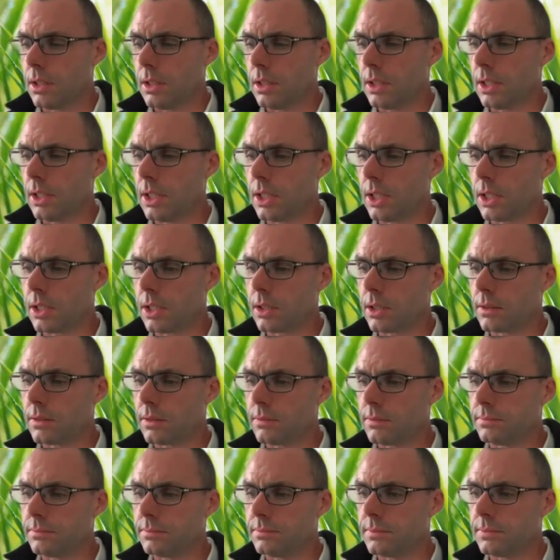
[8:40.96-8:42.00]
Yeah,
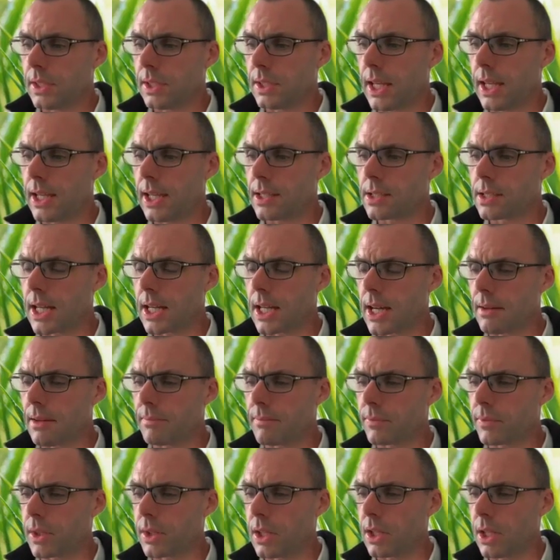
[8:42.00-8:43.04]
and
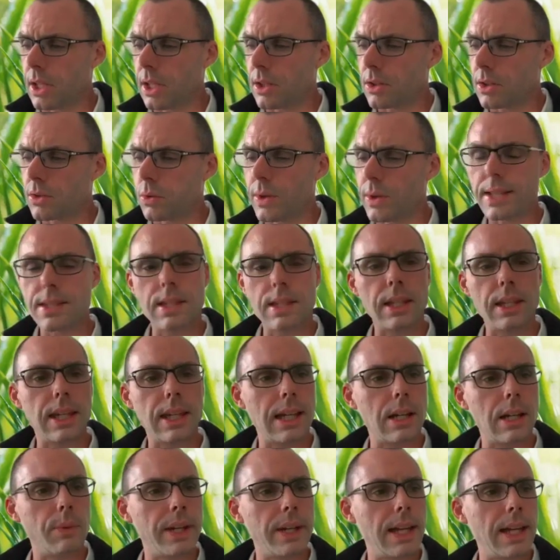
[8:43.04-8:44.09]
twice a
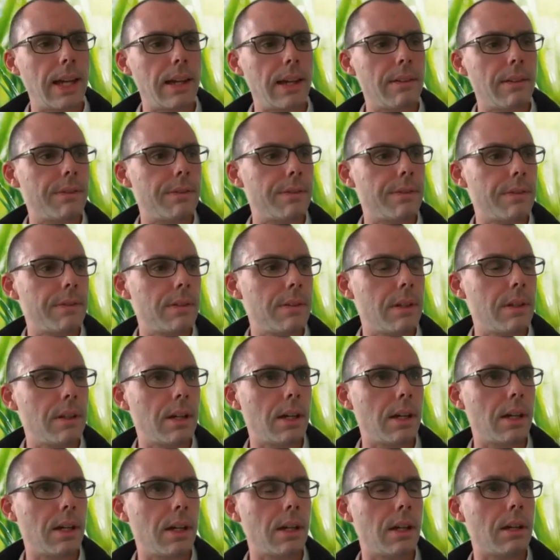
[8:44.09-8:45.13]
year we have
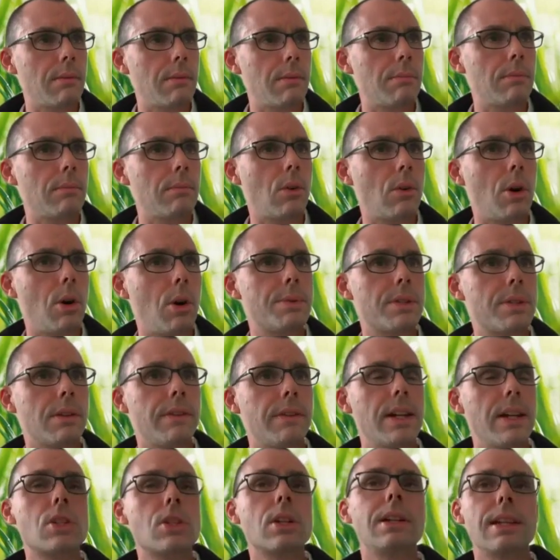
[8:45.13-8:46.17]

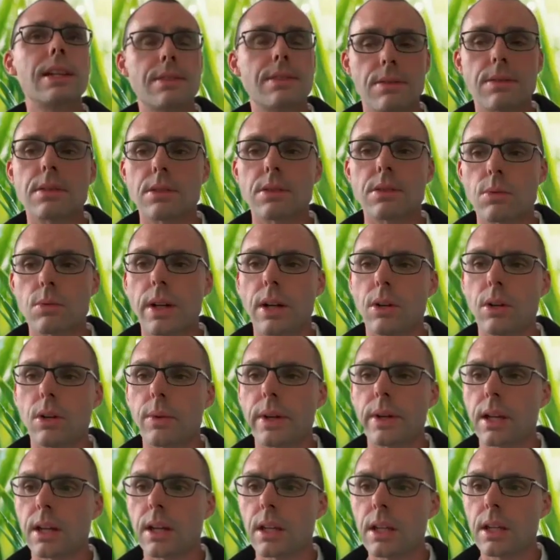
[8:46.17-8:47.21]
observation lessons as well,
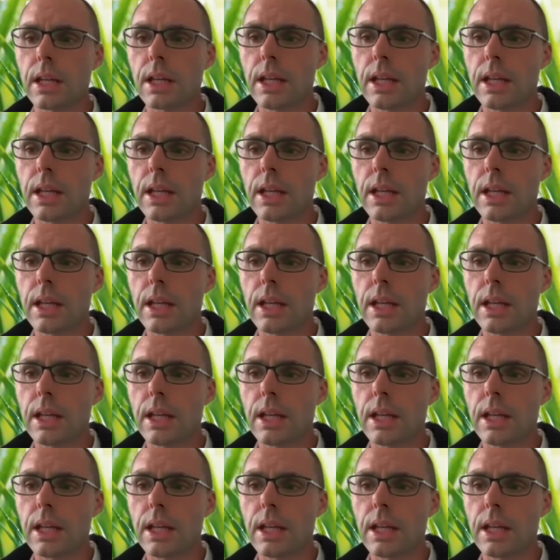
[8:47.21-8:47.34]
where